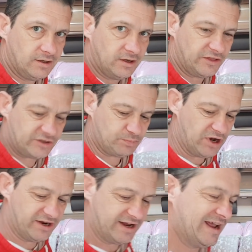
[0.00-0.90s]
At this
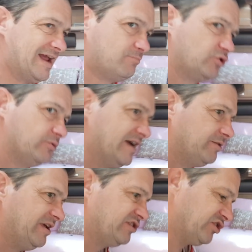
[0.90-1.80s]
point, I am going to add
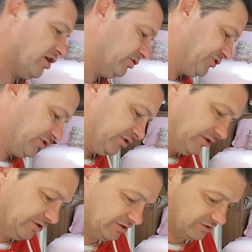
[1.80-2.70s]
a bit of salt.
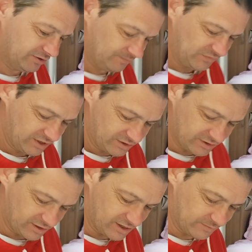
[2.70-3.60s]

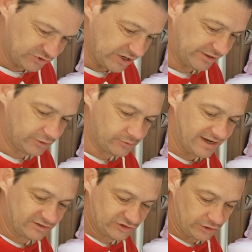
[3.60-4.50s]
I'm certainly going to
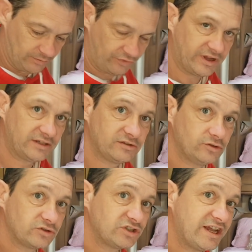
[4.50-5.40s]
add something to
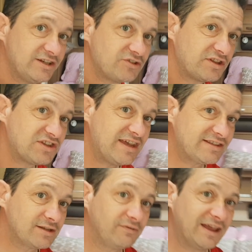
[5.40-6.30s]
just change the
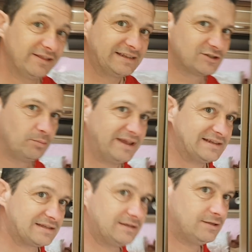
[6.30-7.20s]
taste of it a little bit.